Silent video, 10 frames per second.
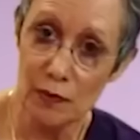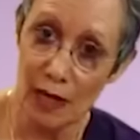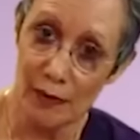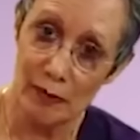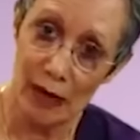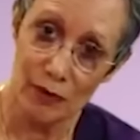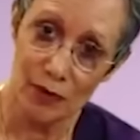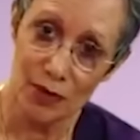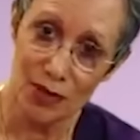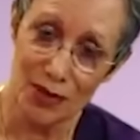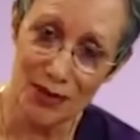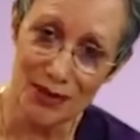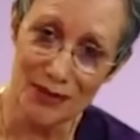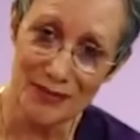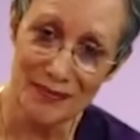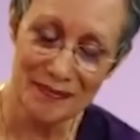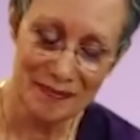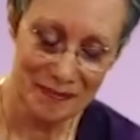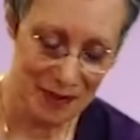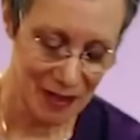what I'm about to show you,
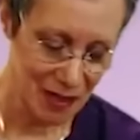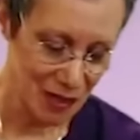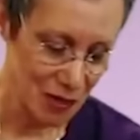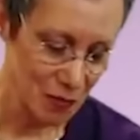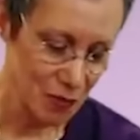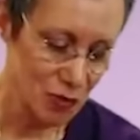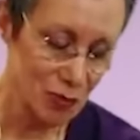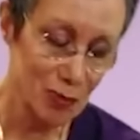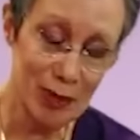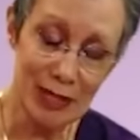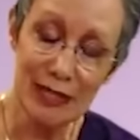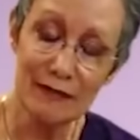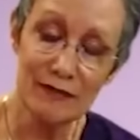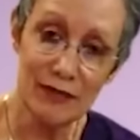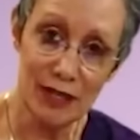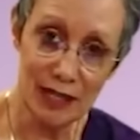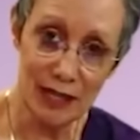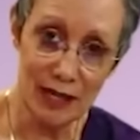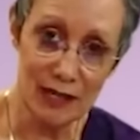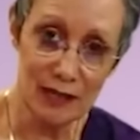which would be very
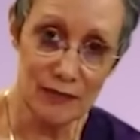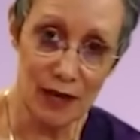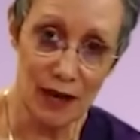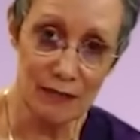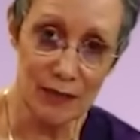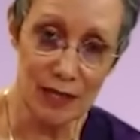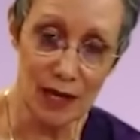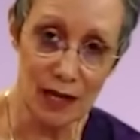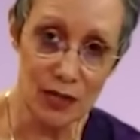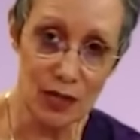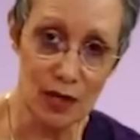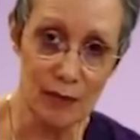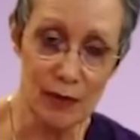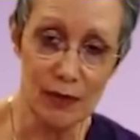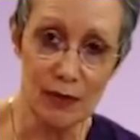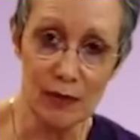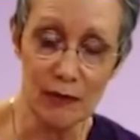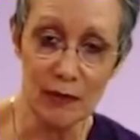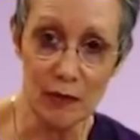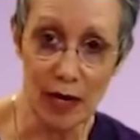nice if you had a massage table or
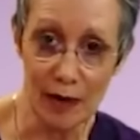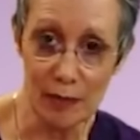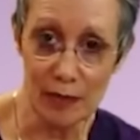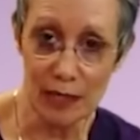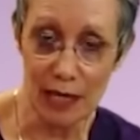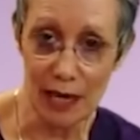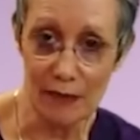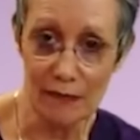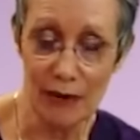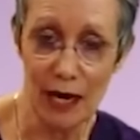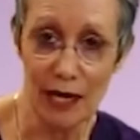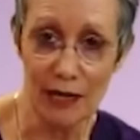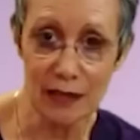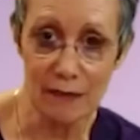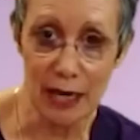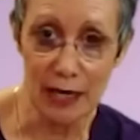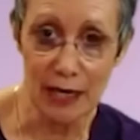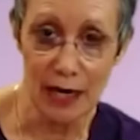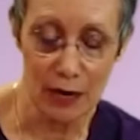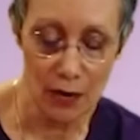if you were able to get behind the bed
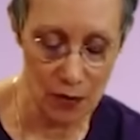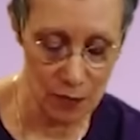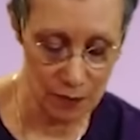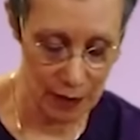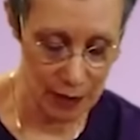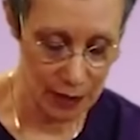at home.